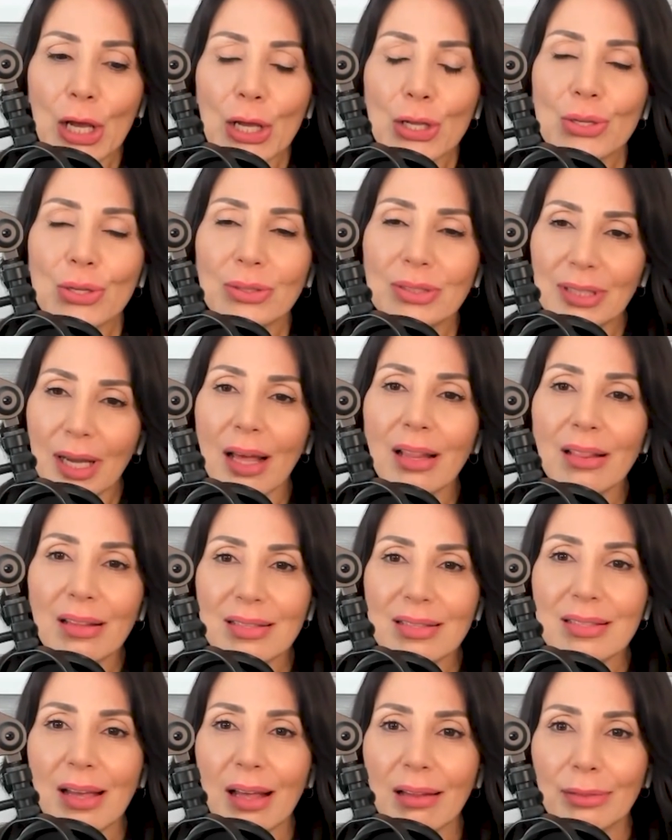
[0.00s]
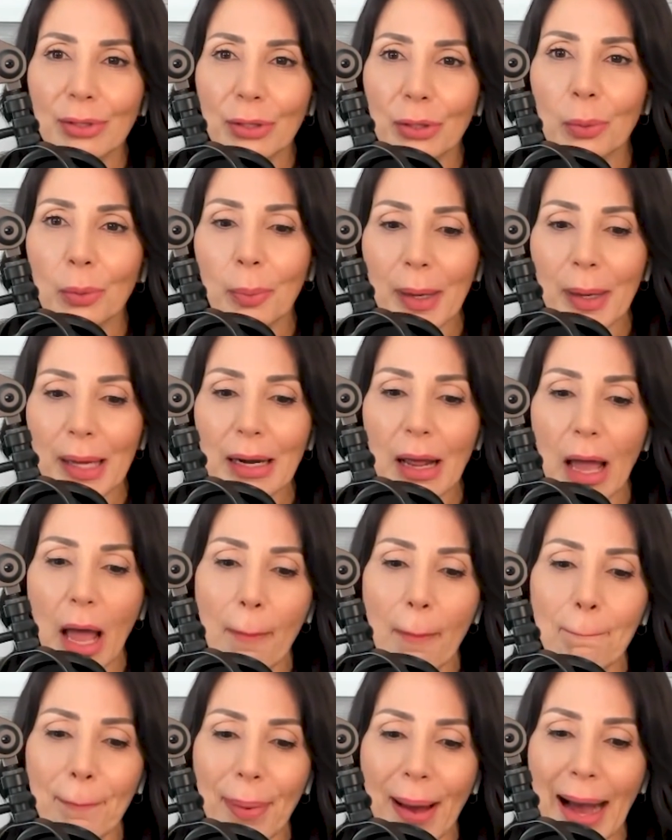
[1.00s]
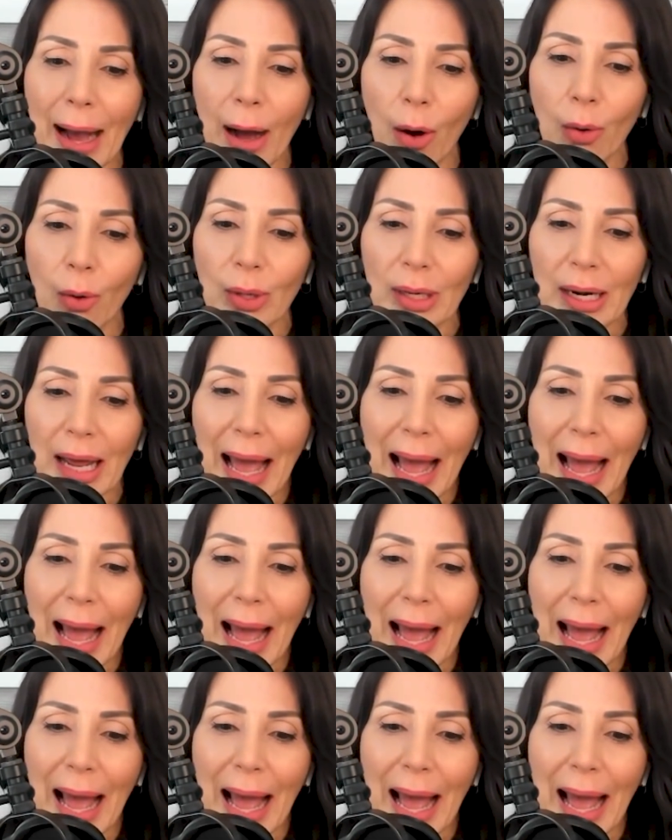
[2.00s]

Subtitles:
So tell us a little bit about